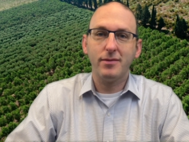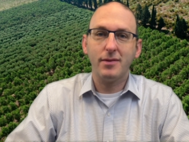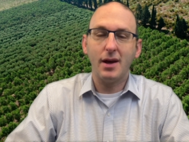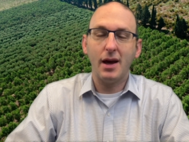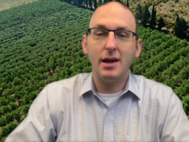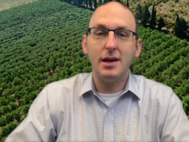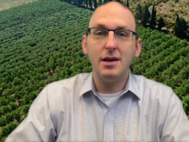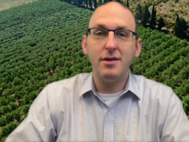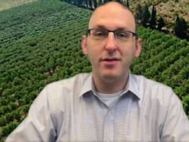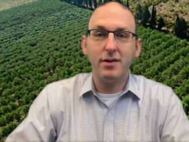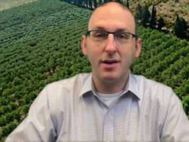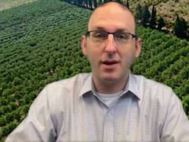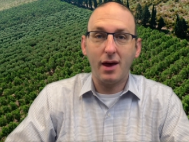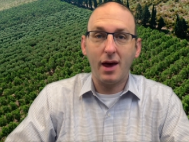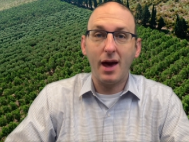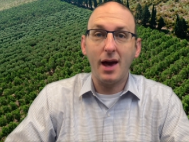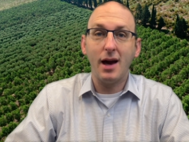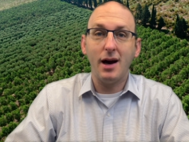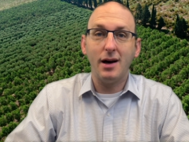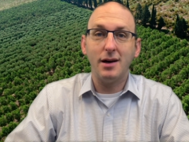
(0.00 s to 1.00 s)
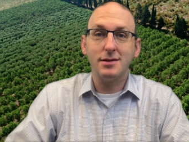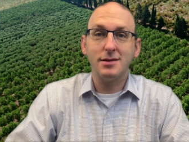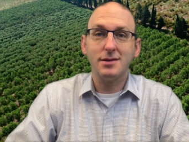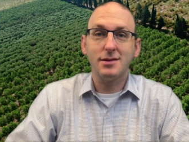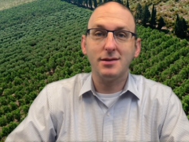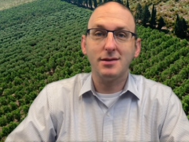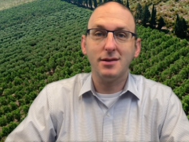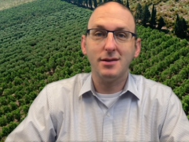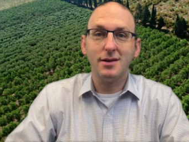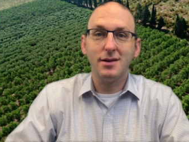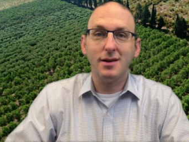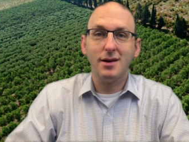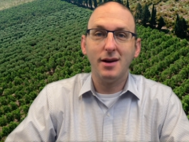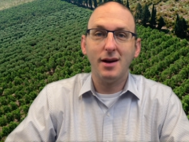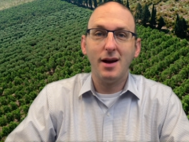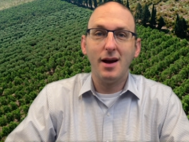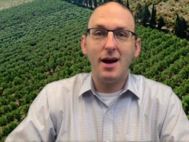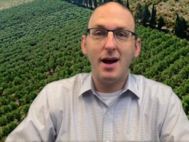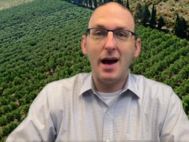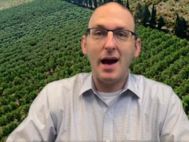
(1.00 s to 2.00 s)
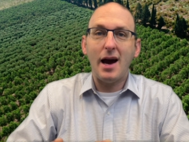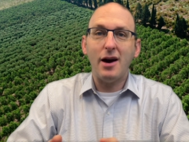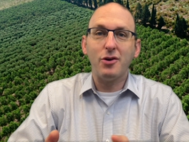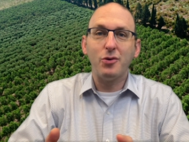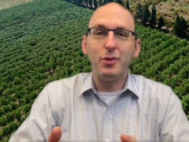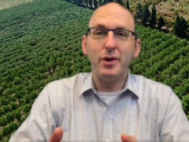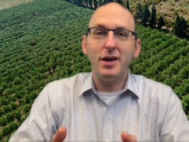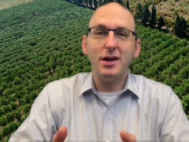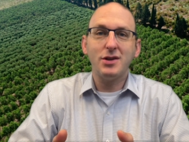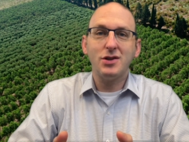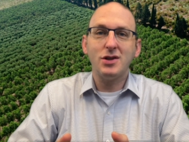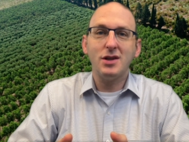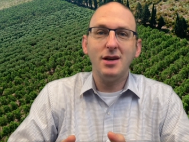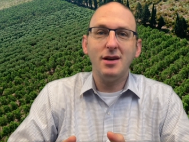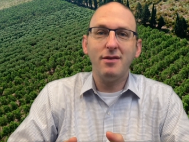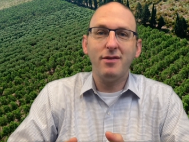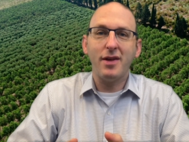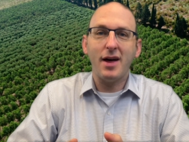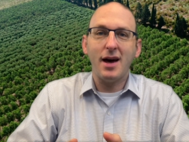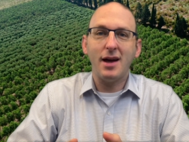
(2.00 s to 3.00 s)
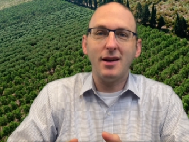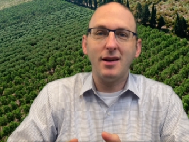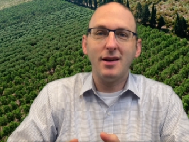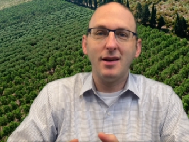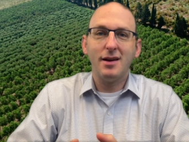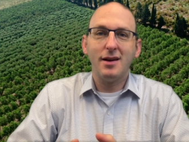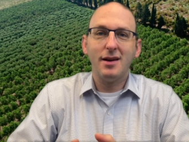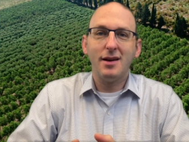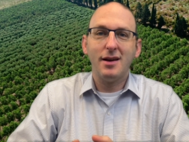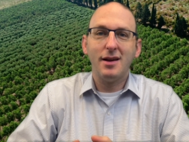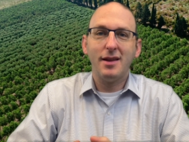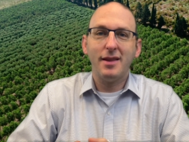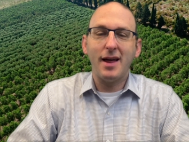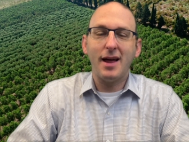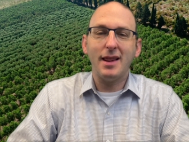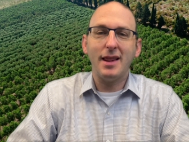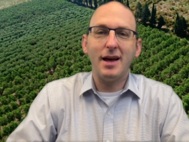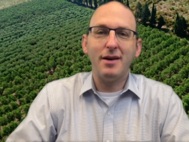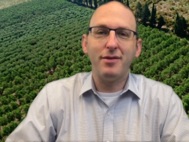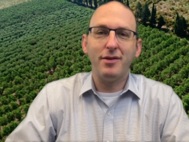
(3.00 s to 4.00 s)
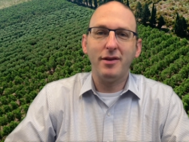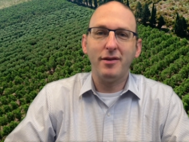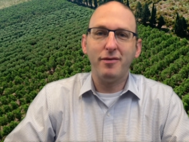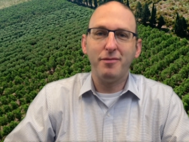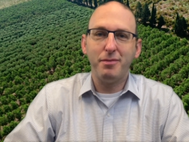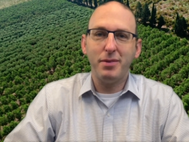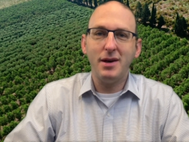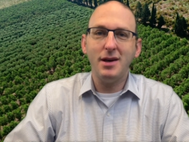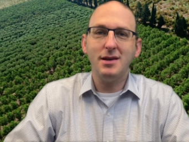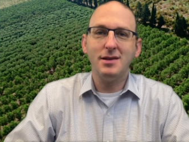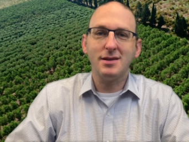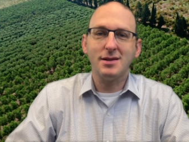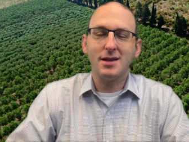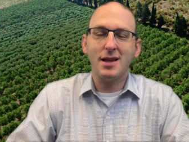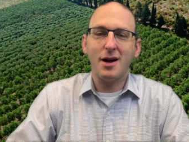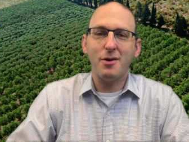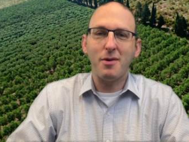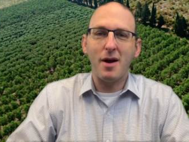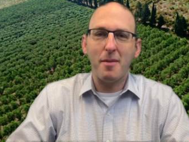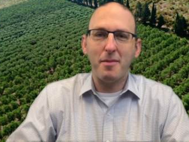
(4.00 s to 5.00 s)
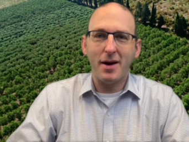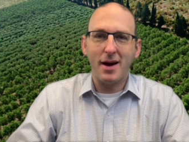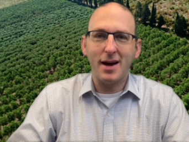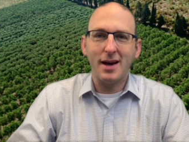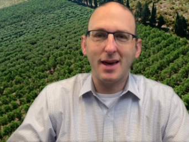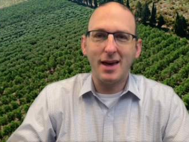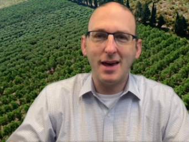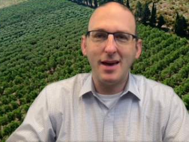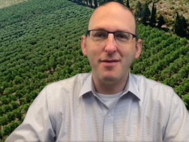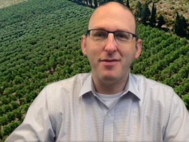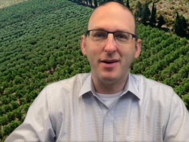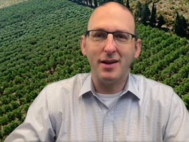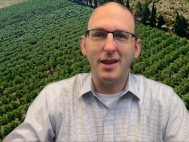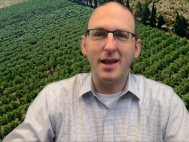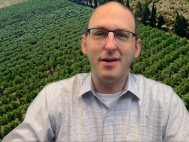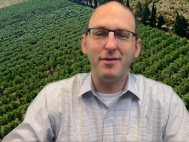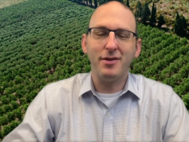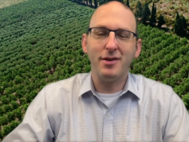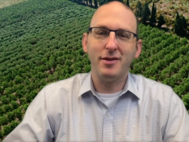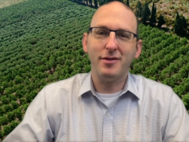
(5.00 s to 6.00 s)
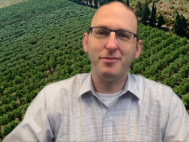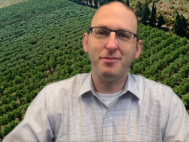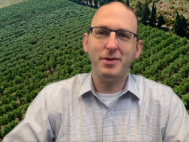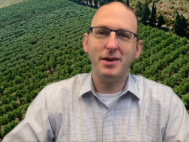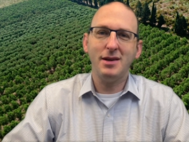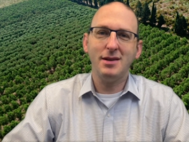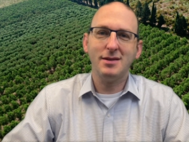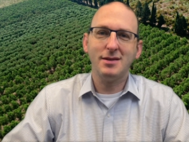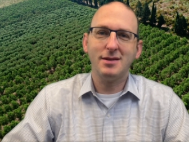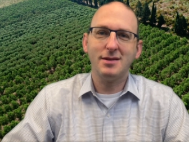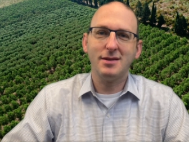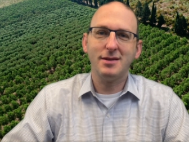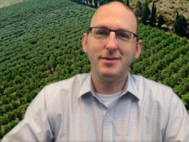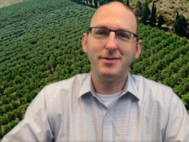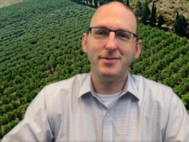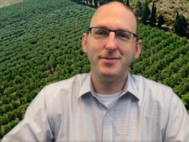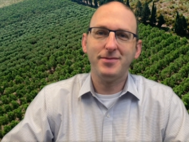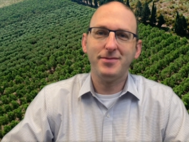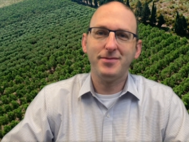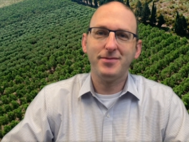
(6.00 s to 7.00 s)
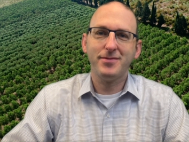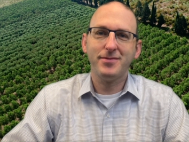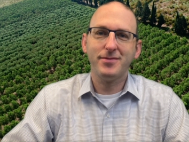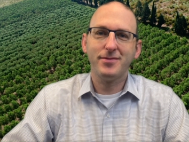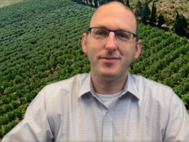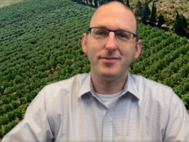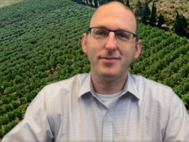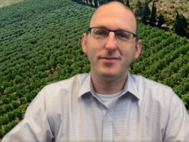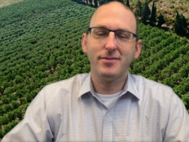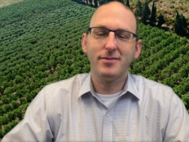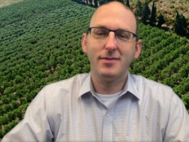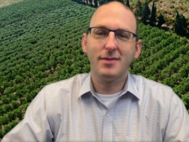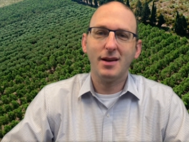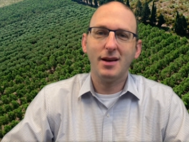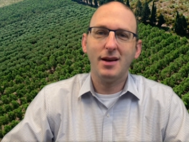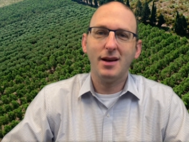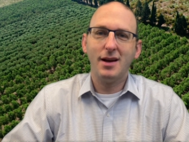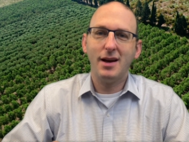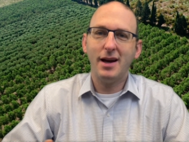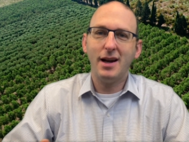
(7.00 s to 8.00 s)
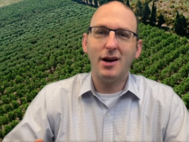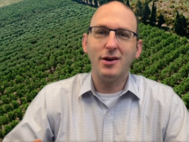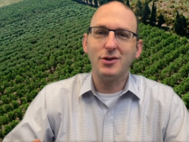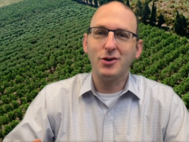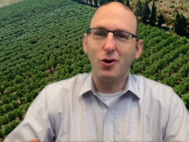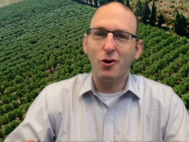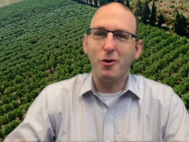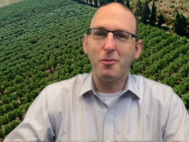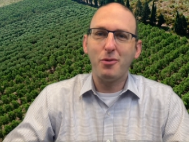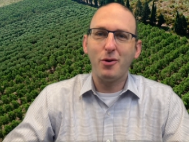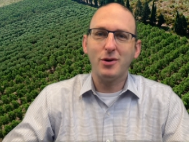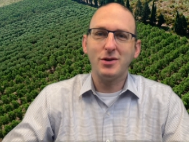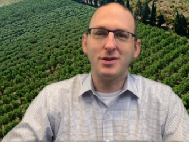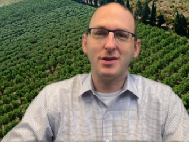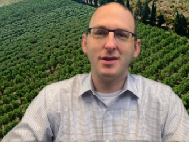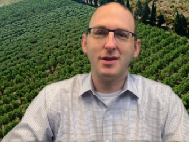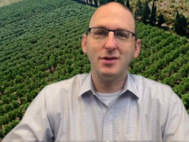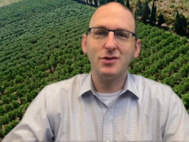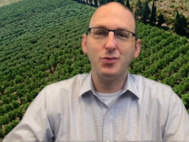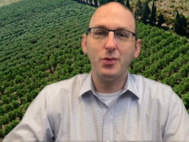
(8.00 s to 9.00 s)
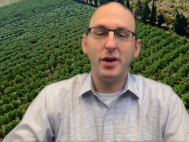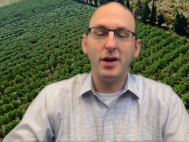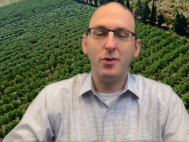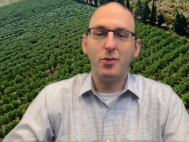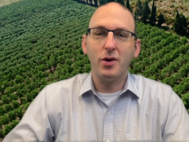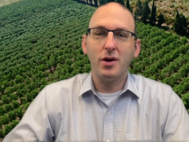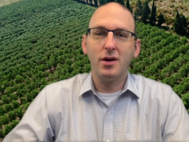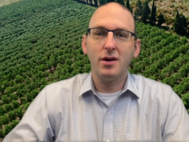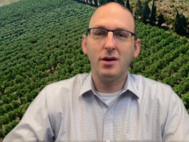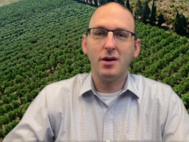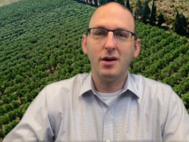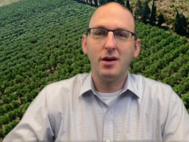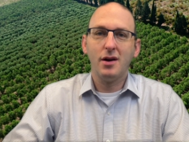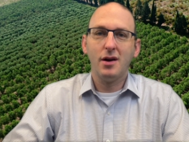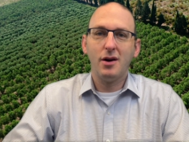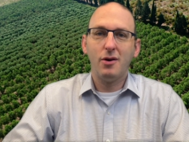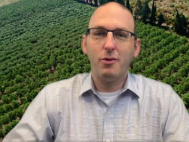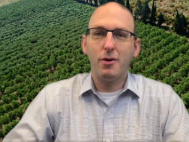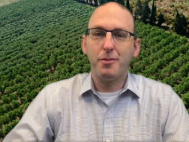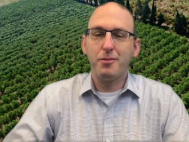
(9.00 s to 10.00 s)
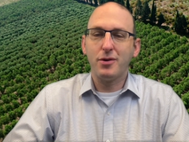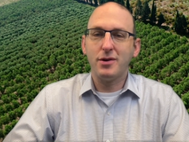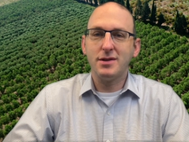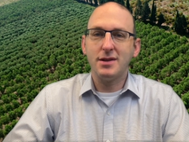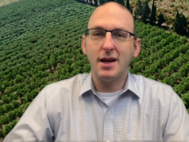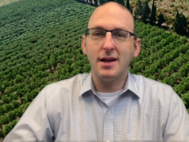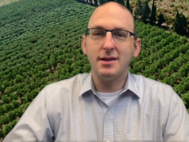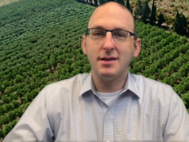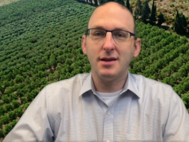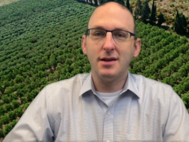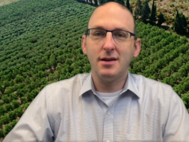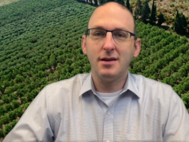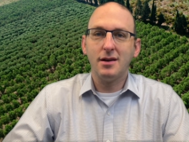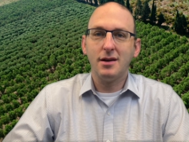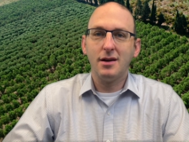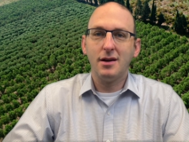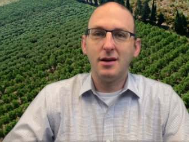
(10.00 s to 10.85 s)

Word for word: and even chaos, how do we achieve that that level of peace, that Rabbi Akiva level of peace. In our Torah portion this week, we're, we're presented